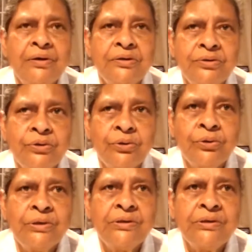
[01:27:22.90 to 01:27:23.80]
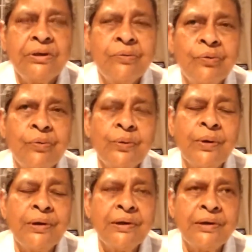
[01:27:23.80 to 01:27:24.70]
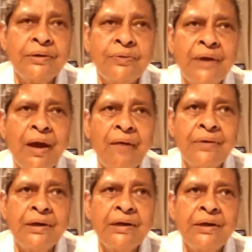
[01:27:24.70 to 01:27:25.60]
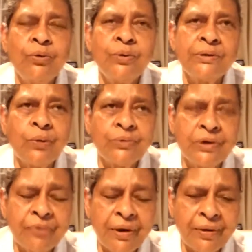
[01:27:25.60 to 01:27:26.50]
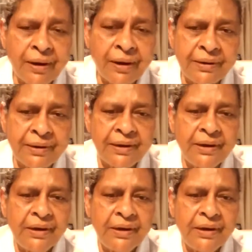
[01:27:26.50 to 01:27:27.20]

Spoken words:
so it, over 20 years, we have nearly over 1,500.